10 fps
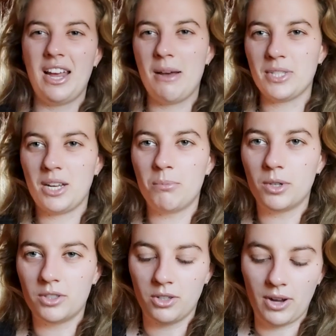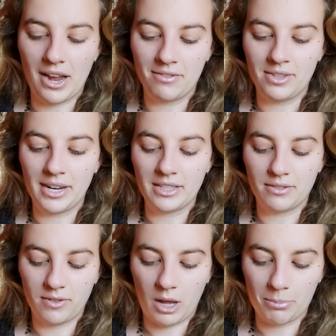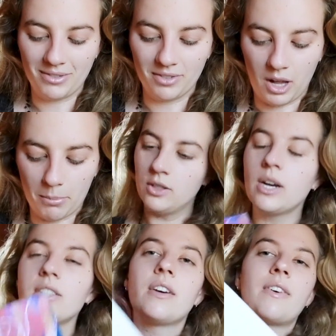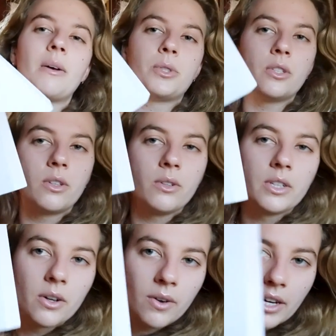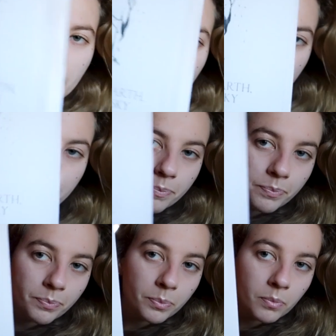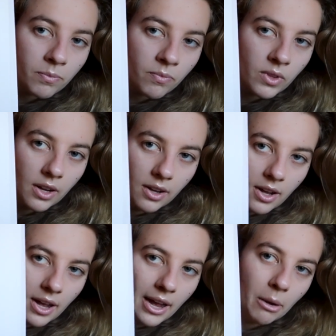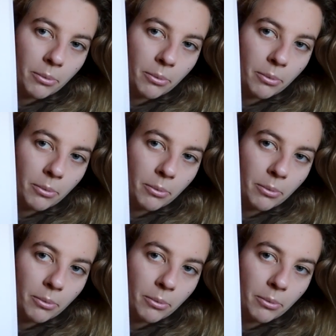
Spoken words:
Amazon books don't have the nice floppy flop. You guys have absolutely no idea how